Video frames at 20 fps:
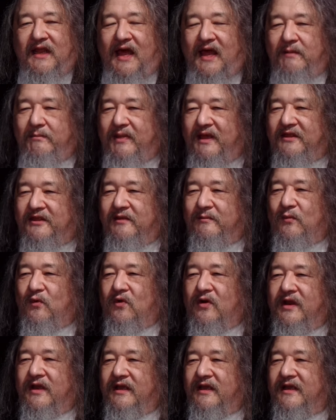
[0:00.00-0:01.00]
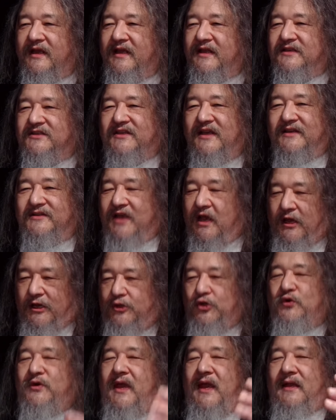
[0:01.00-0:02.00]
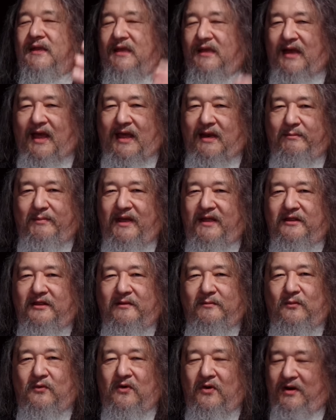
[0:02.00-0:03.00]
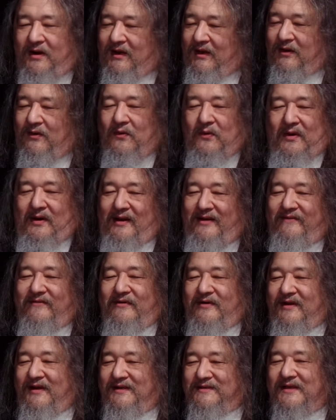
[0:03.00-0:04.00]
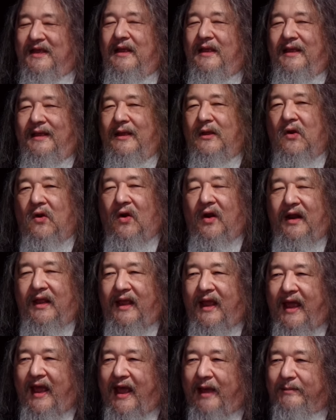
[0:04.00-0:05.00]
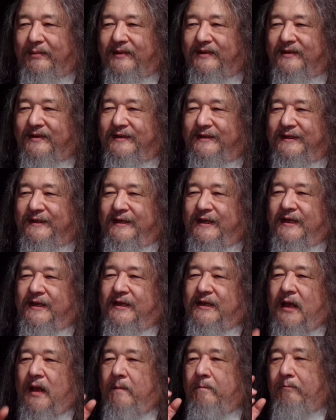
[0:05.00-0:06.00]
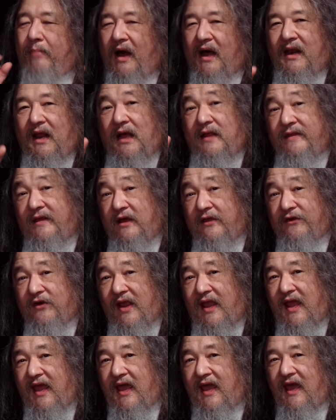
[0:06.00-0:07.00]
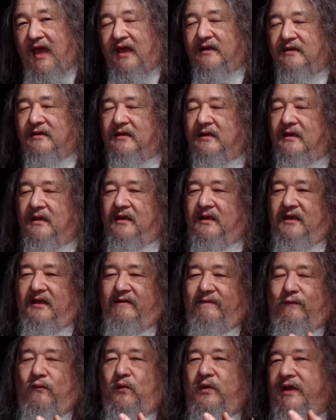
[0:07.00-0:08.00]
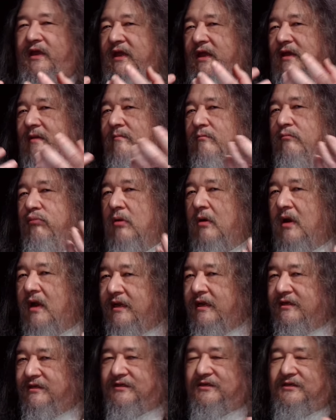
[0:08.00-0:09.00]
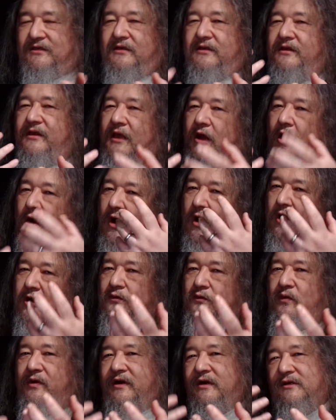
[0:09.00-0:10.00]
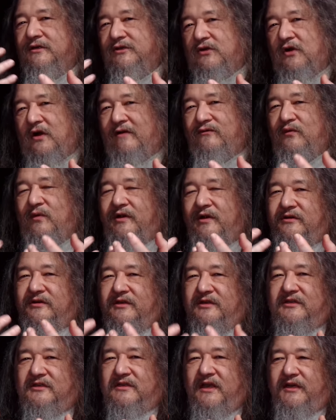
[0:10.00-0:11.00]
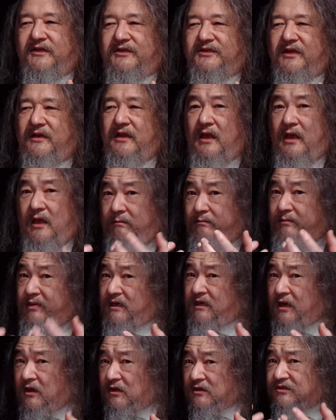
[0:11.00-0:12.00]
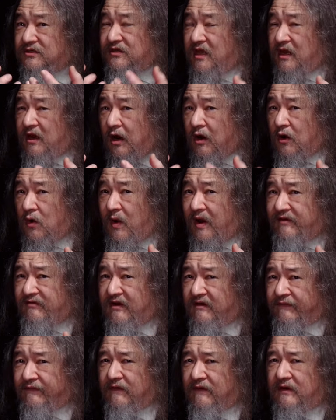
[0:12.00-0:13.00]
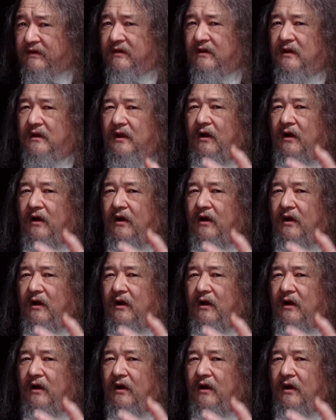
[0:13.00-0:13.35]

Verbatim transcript: get out of bed in the morning, it, it, says you can't get out of bed in the morning. Whatever it is, it already happened. But on the other hand, if we embrace the hardware software distinction, because they are quite different,